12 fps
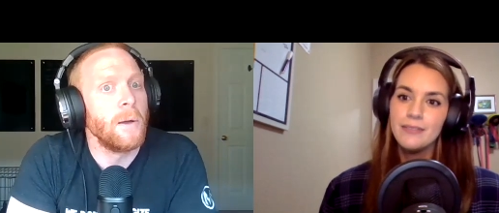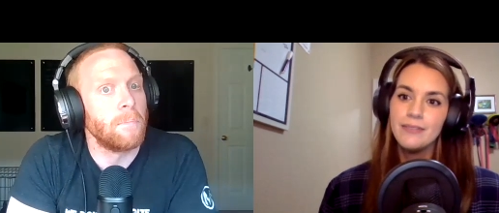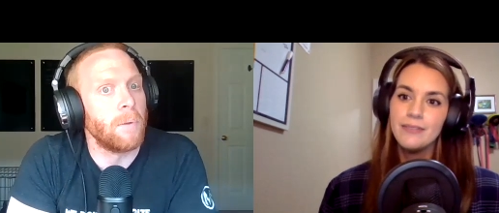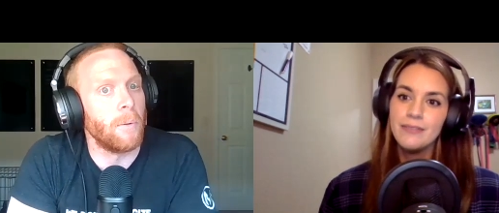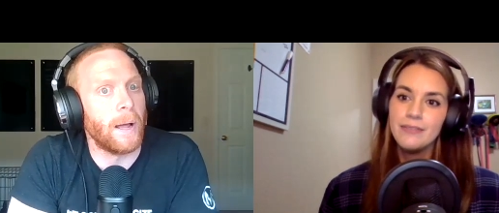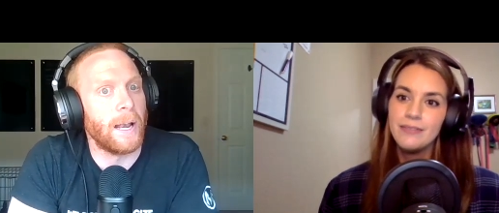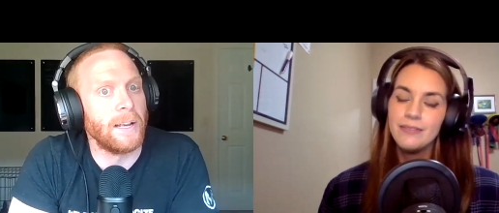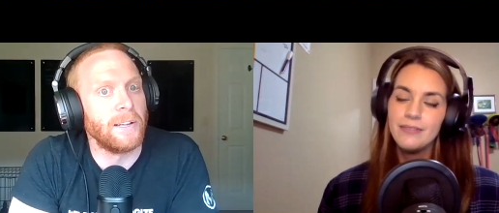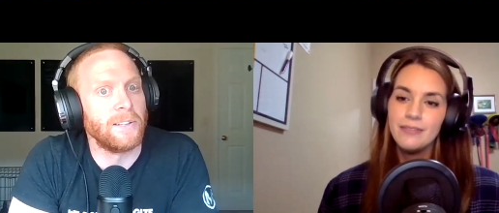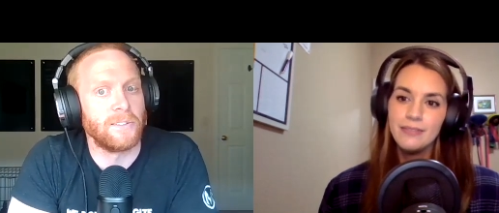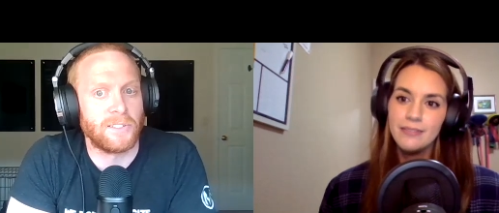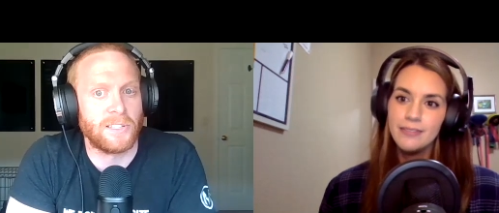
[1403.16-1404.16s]
Speaker 1: But
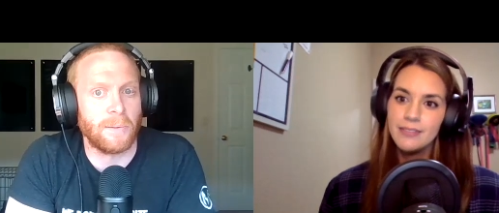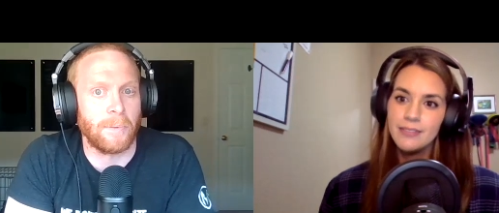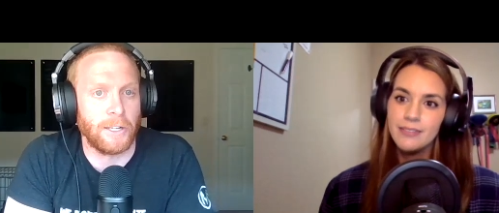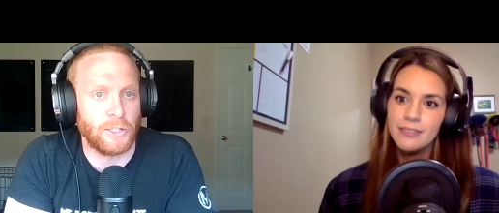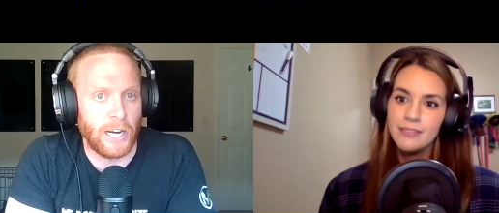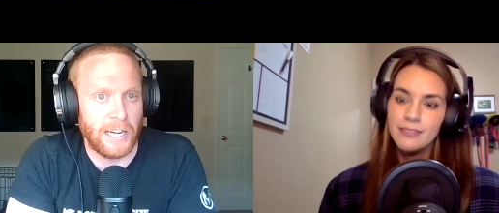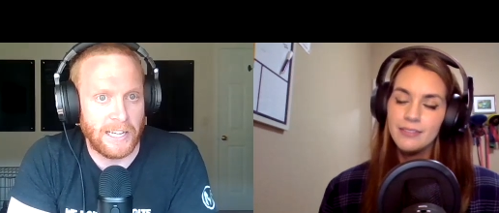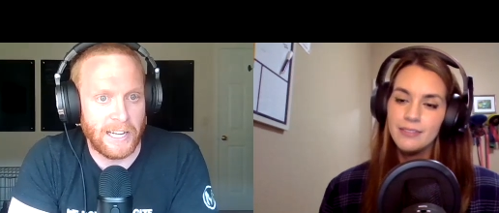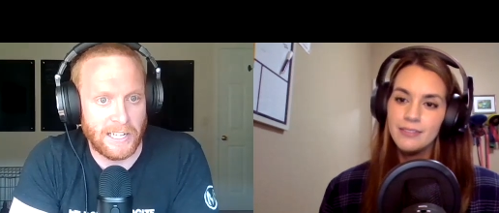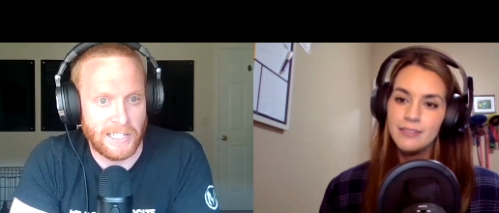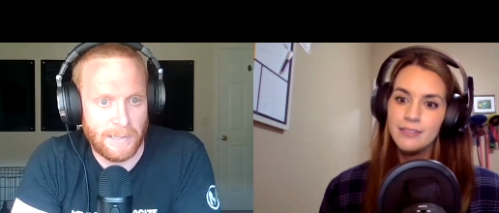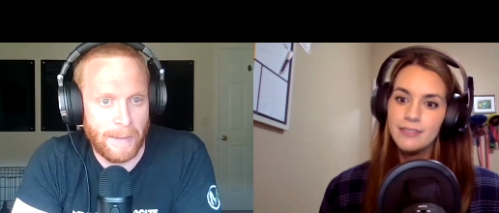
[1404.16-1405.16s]
when somebody tried to
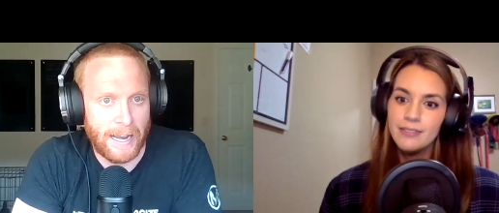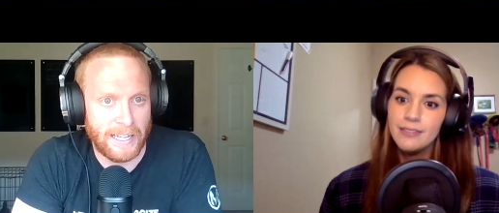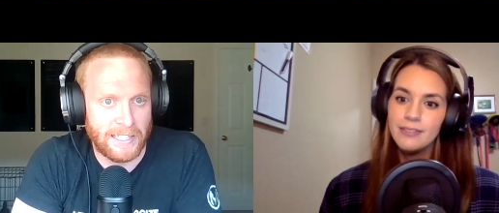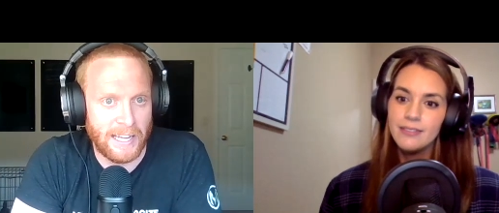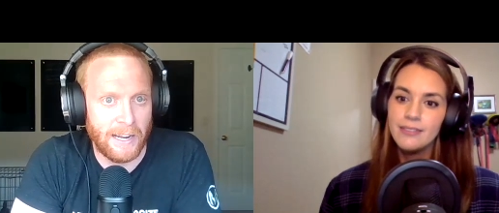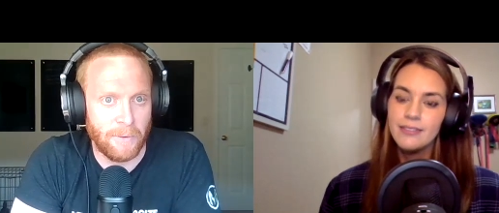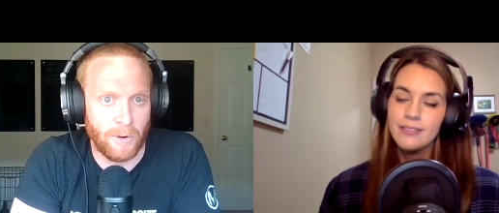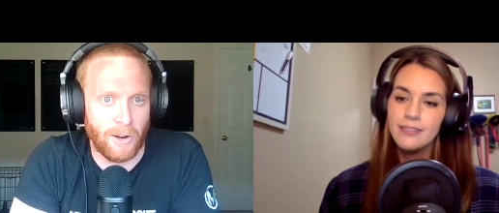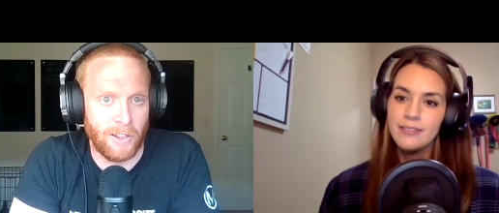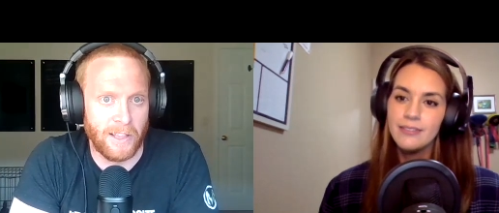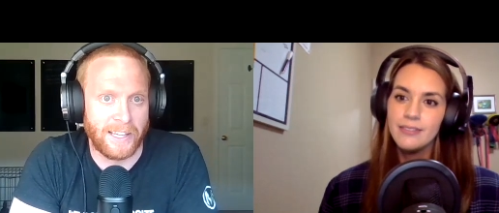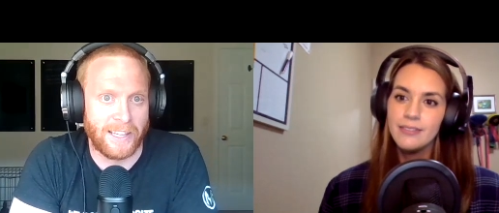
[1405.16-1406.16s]
get us to meditate, we're
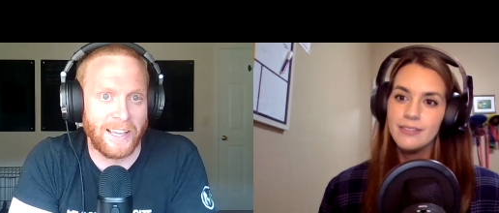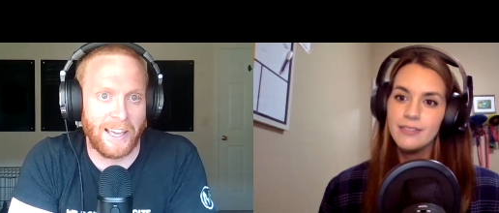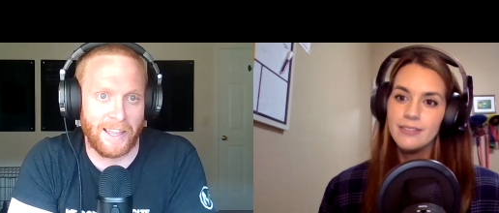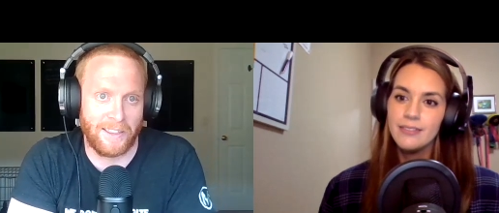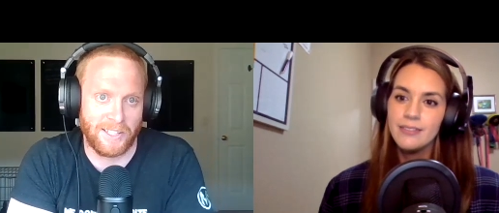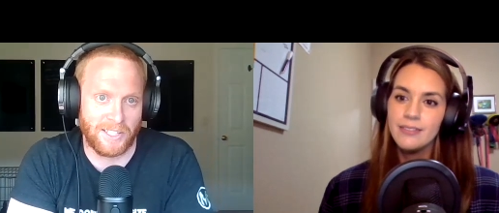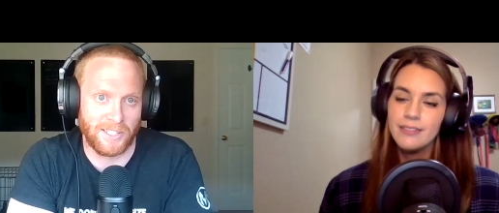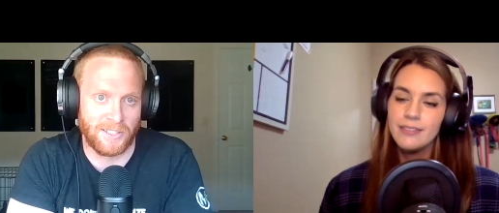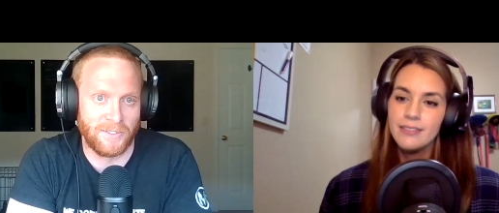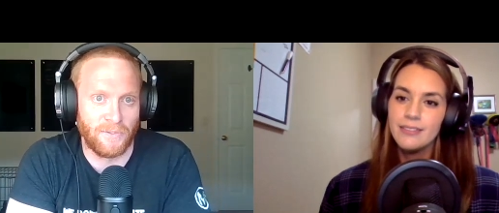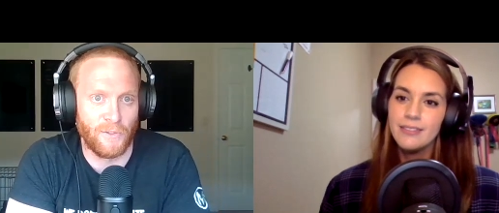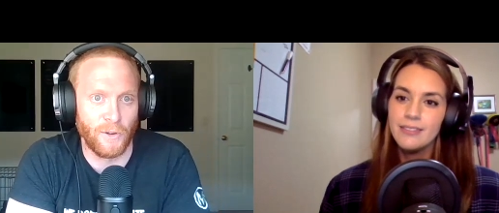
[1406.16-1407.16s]
all like, "Yeah, this
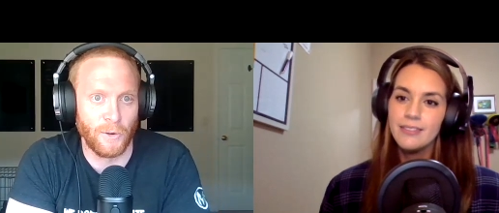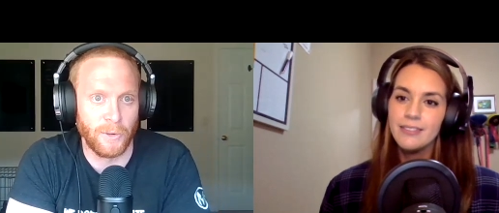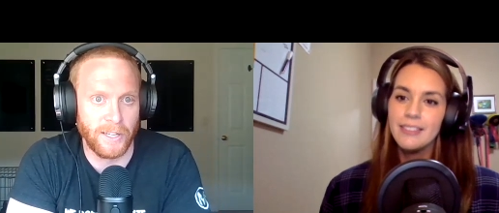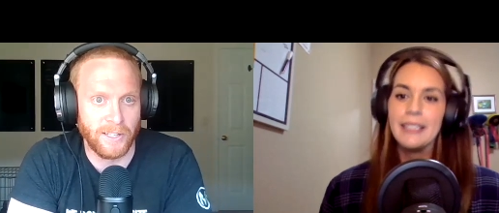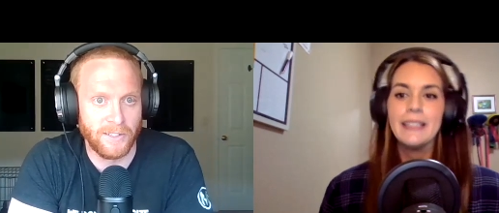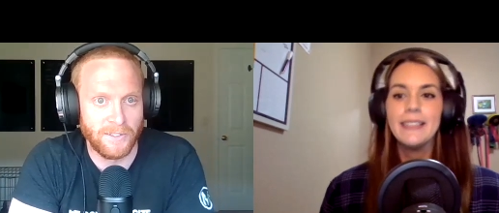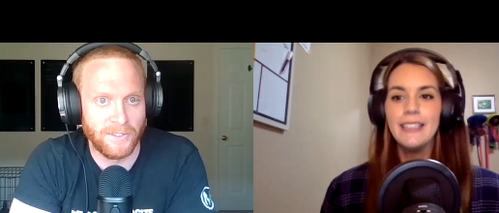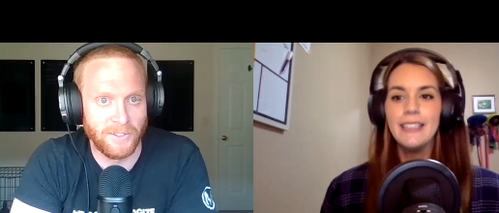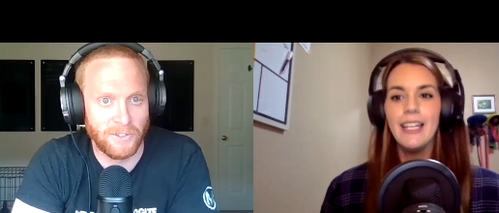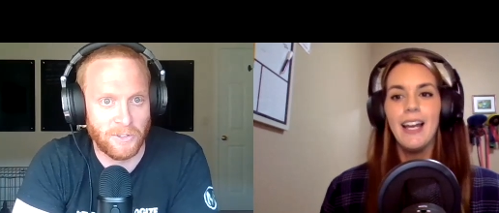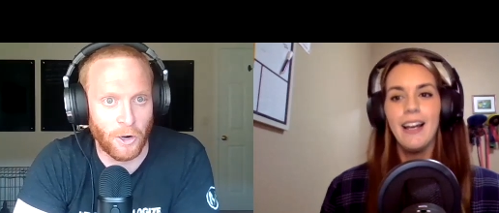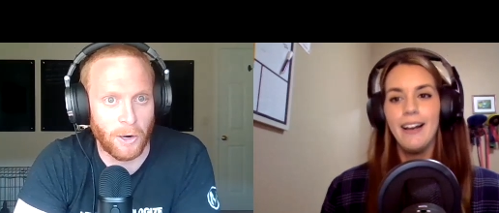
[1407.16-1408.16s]
is fooey,
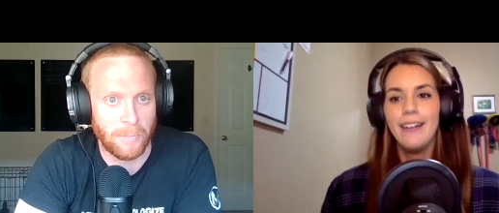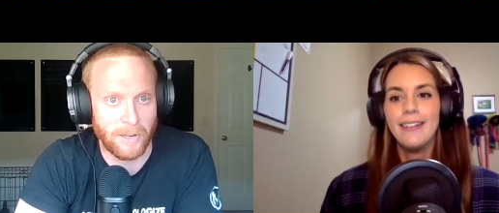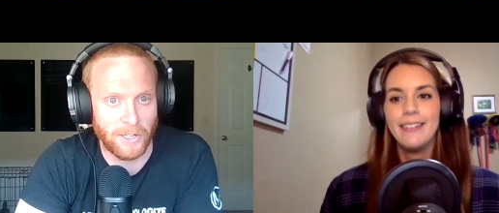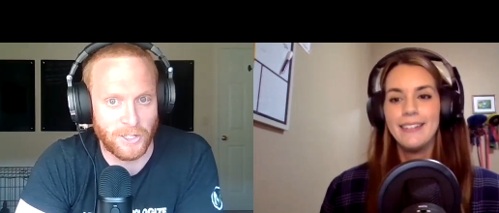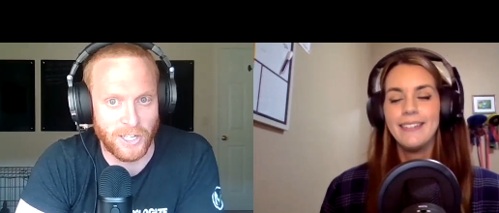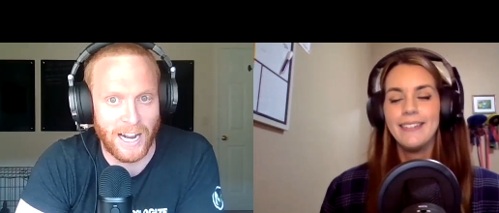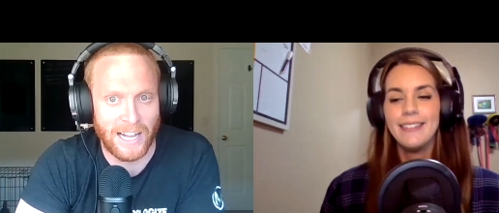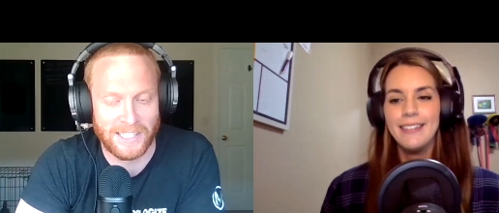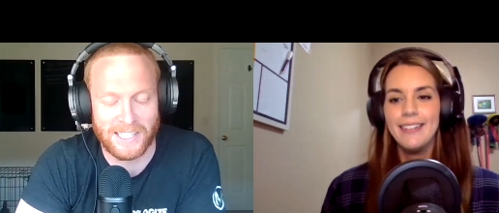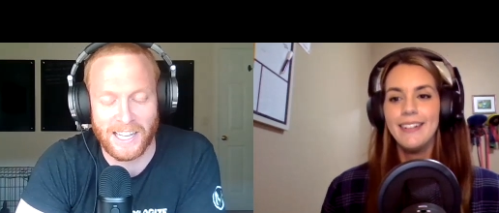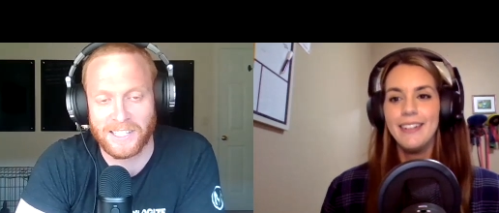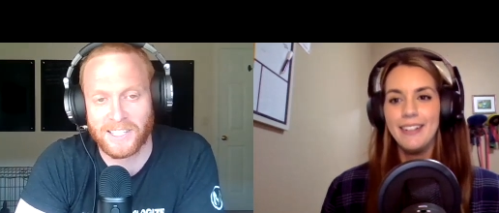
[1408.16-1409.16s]
yeah. garbage,
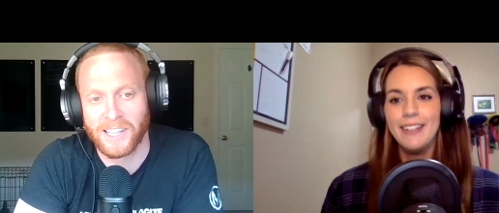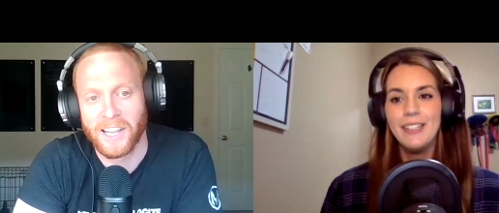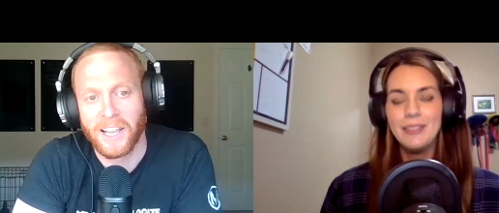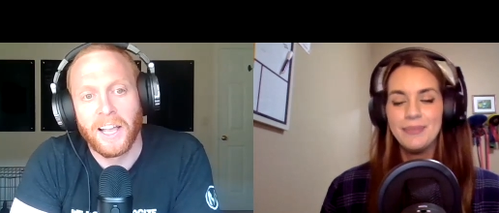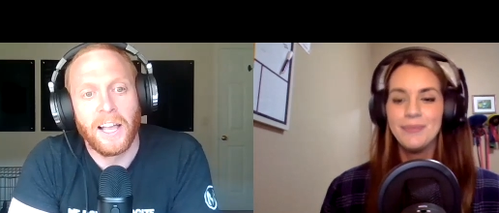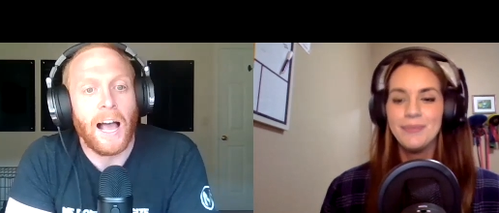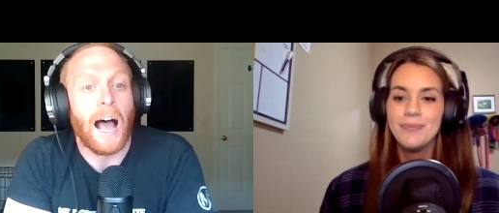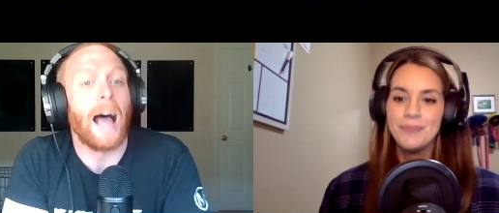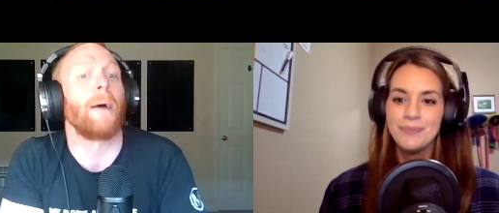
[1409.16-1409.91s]
nonsense." Uh-huh. I